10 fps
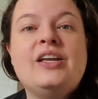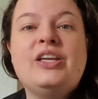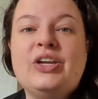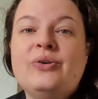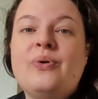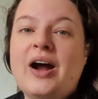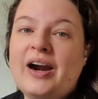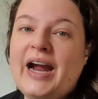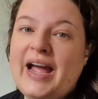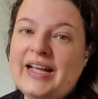Q,
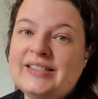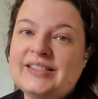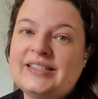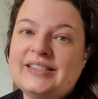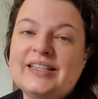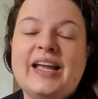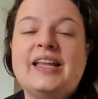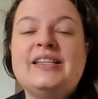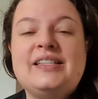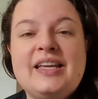R, S,
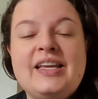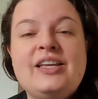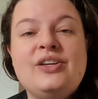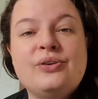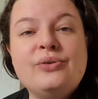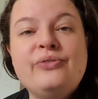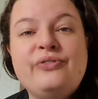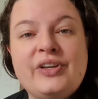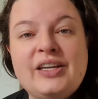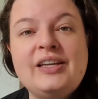and T, U,
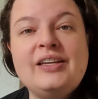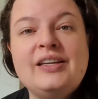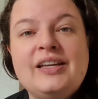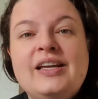V,